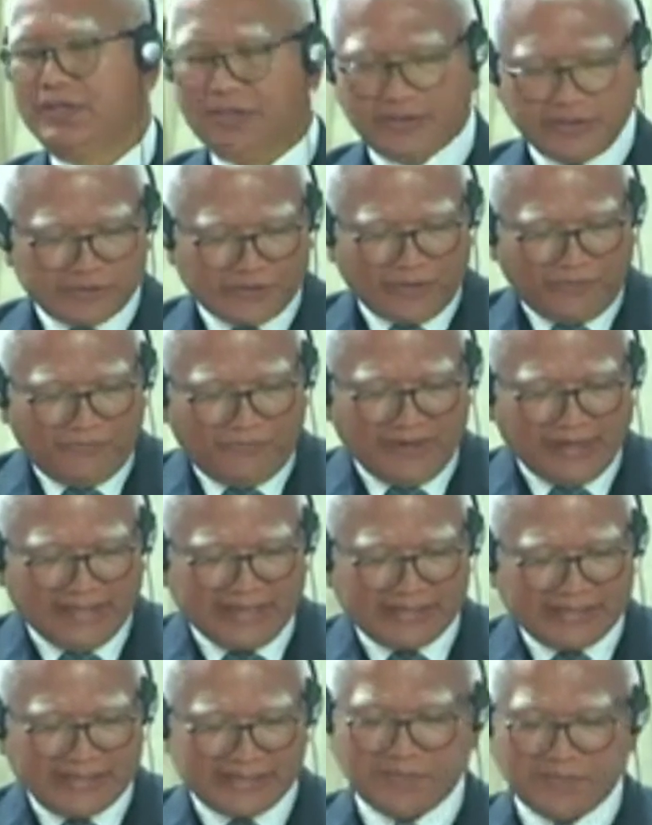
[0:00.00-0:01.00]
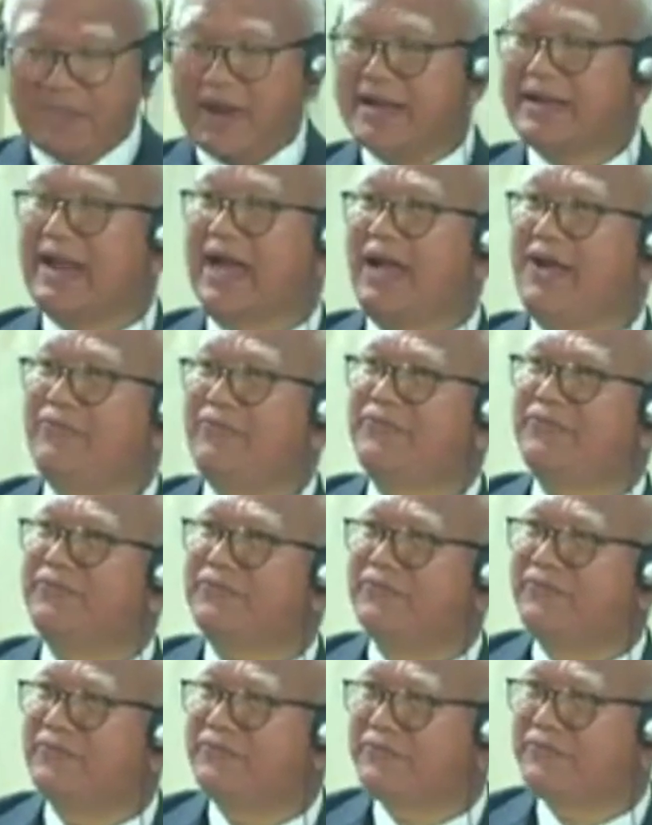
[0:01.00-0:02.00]
So villagers might have
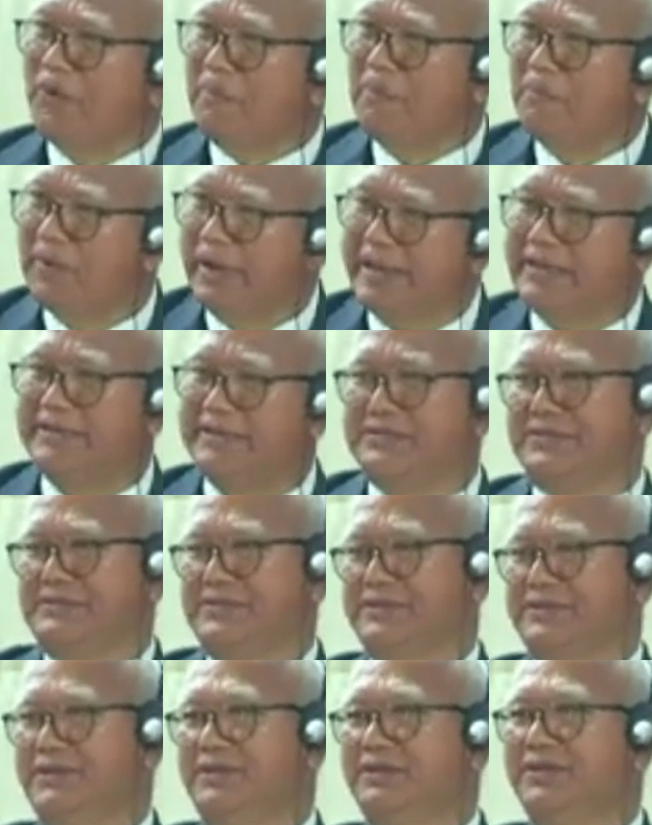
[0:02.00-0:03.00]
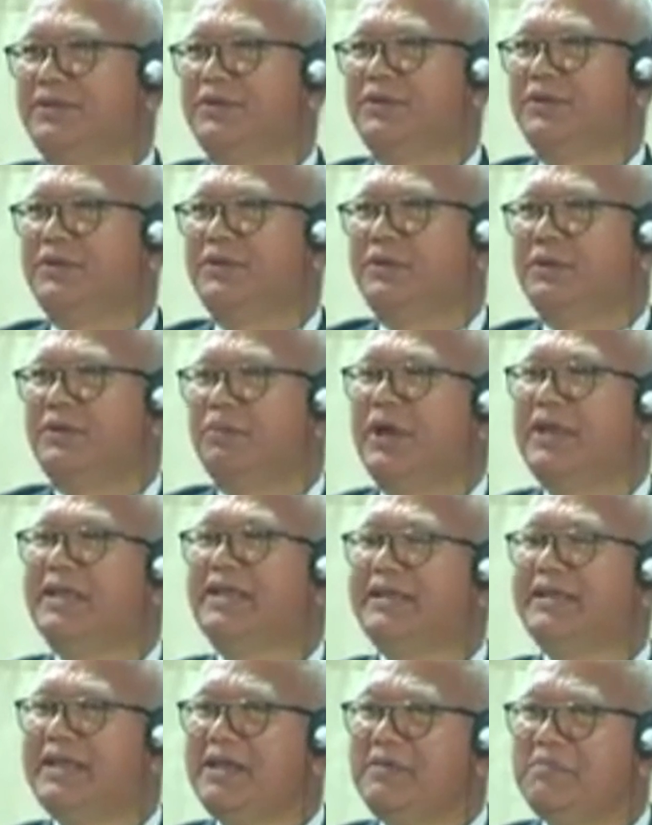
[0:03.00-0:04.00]
complaints,
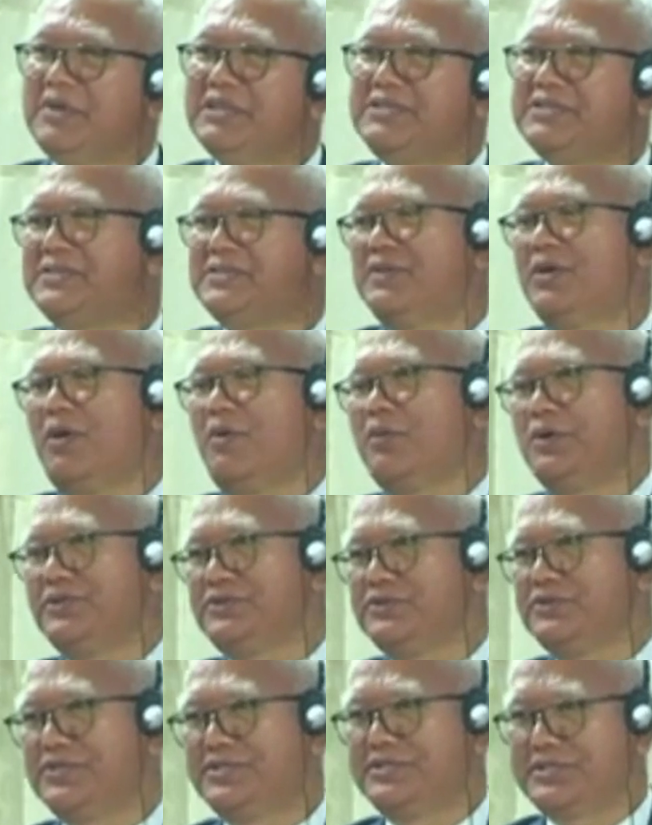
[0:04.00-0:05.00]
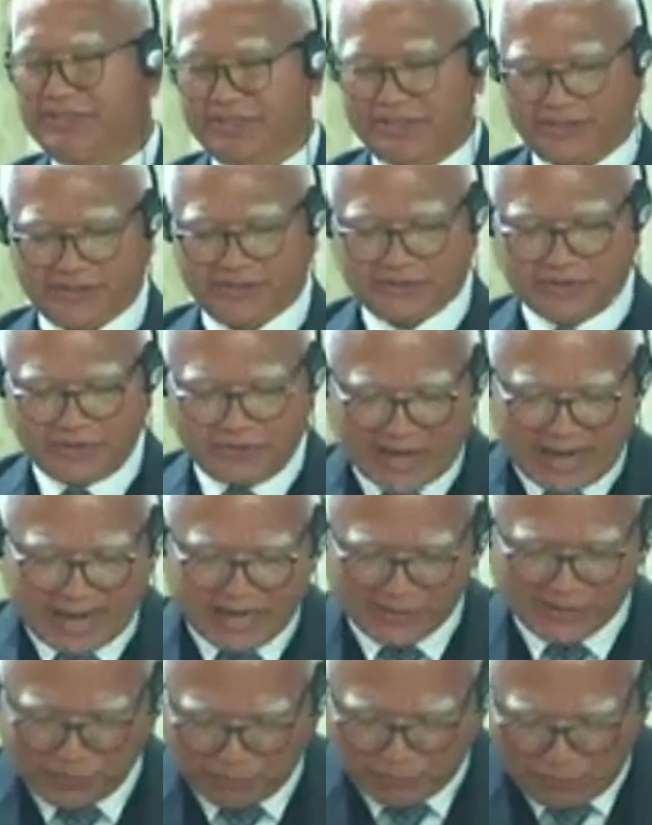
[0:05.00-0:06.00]
but they miss the opportunity. So I
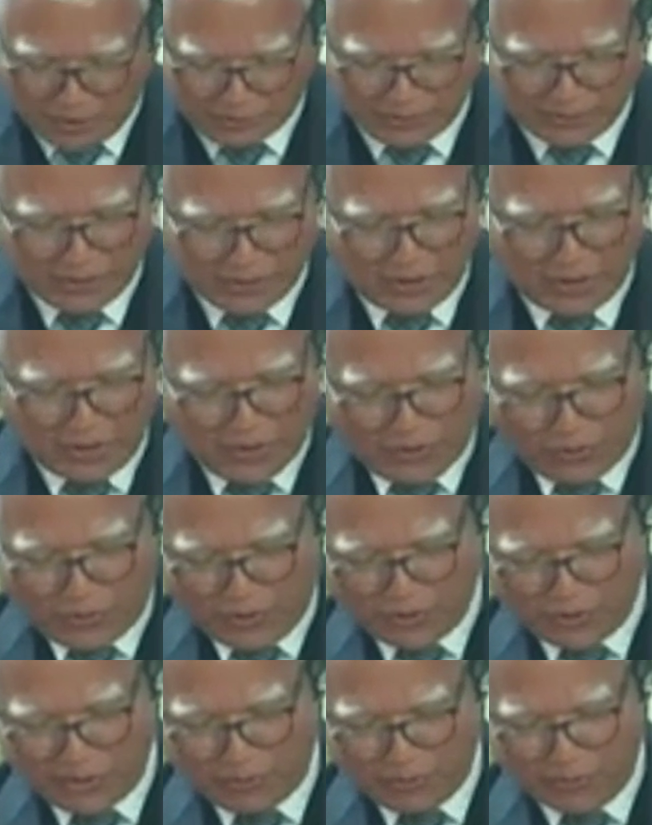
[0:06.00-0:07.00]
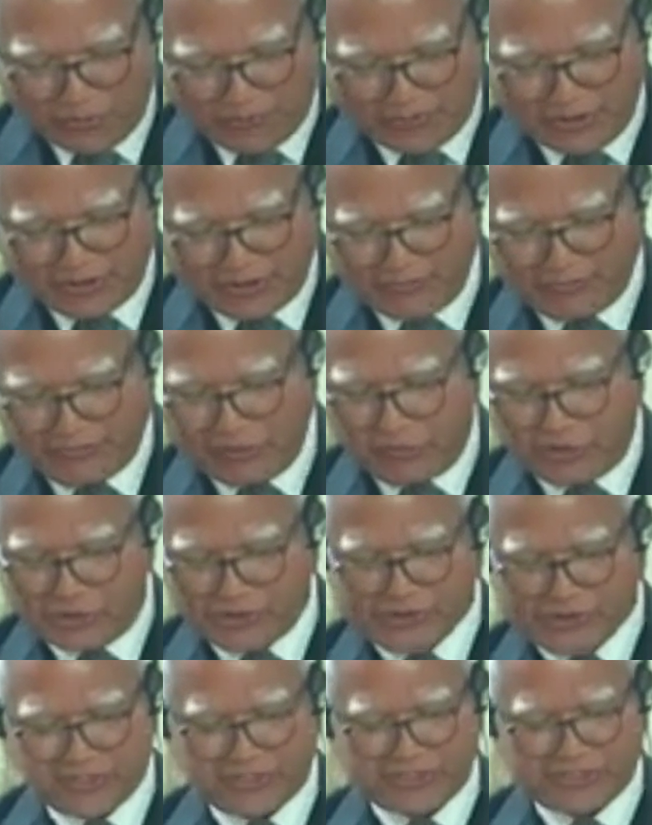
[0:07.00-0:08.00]
support what the mover of the
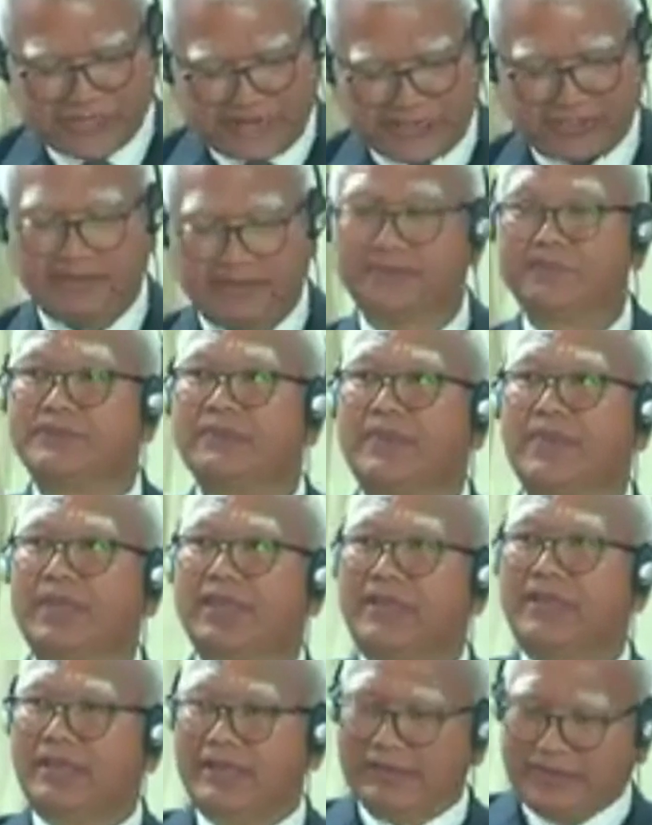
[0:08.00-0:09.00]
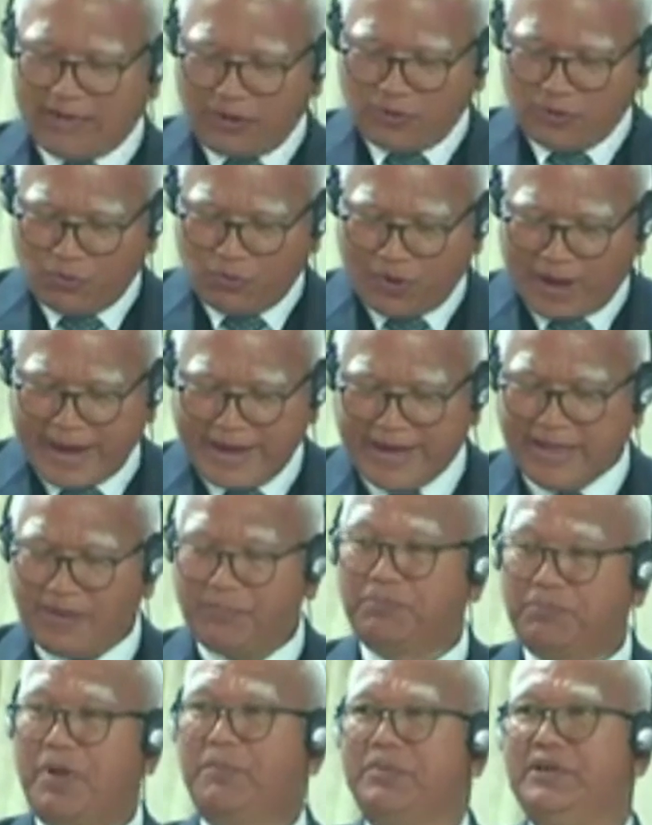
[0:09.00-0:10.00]
motion said, that wide
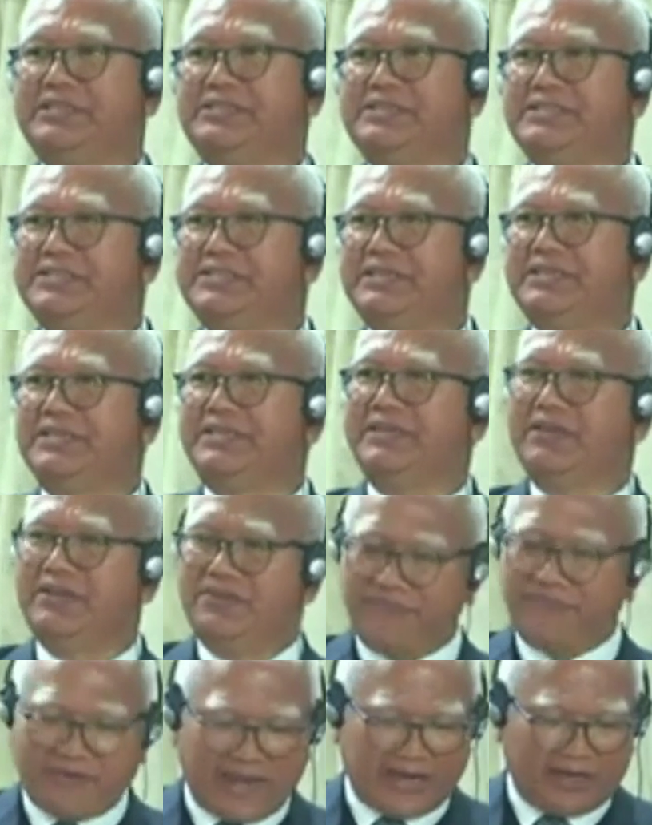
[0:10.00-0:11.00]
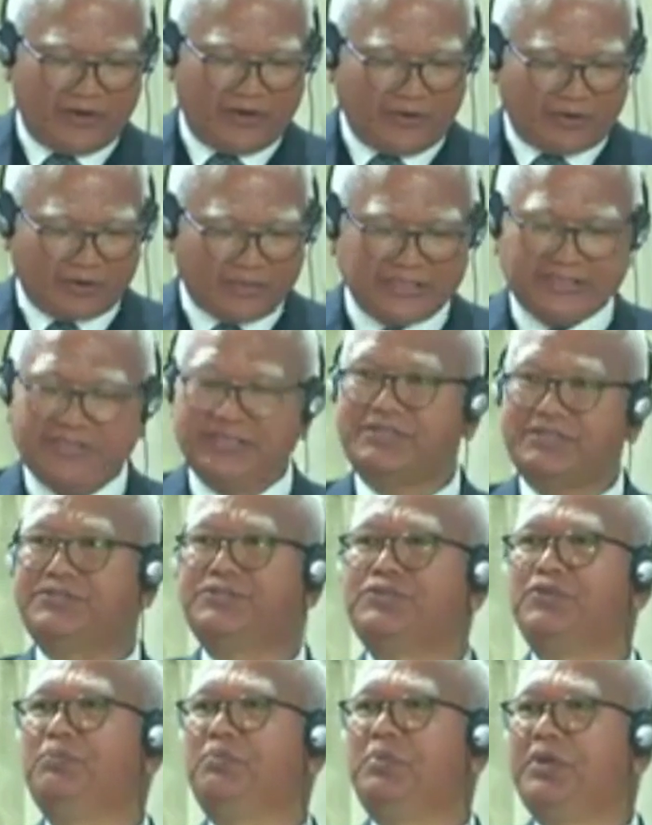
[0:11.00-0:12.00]
publicity, in fact notices
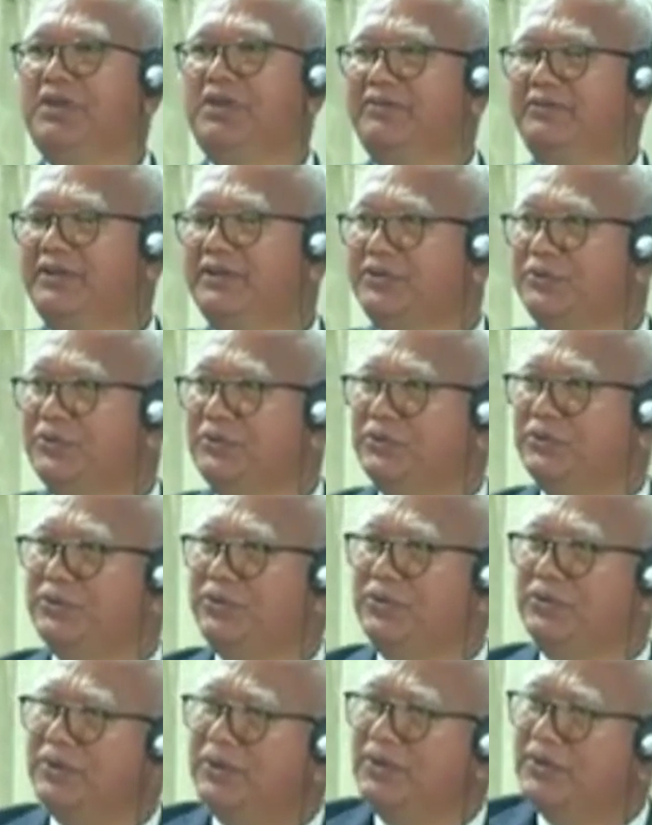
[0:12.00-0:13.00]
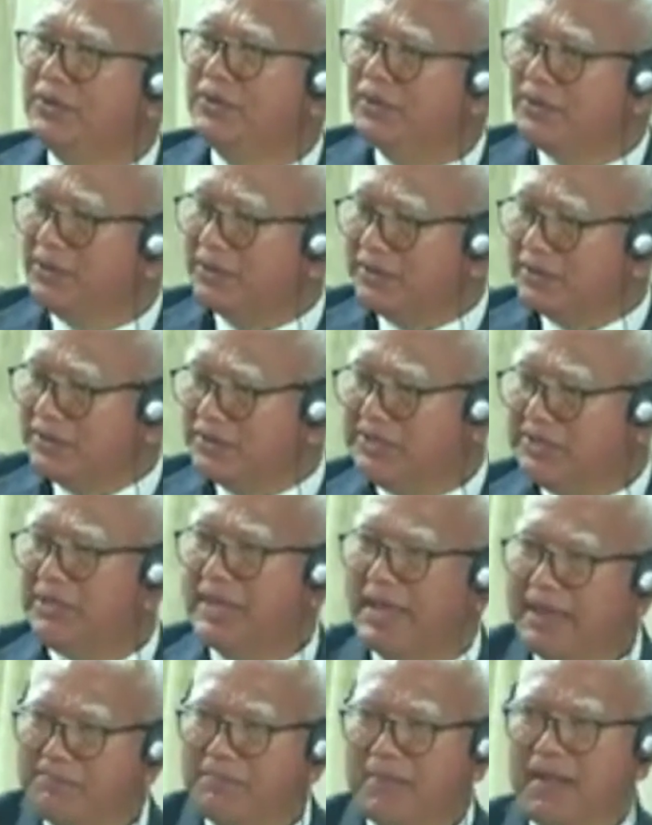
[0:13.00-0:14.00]
should be given to the
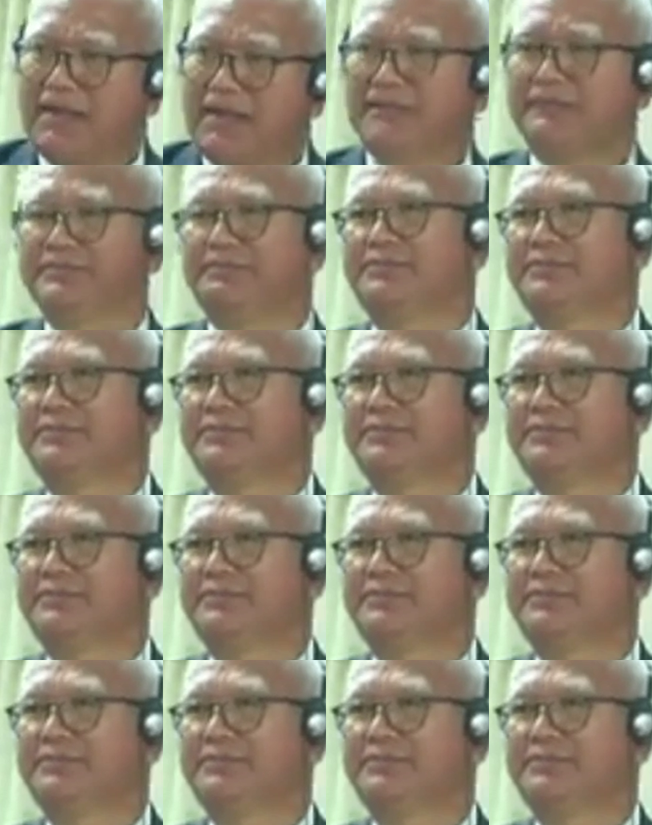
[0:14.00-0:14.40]
headman.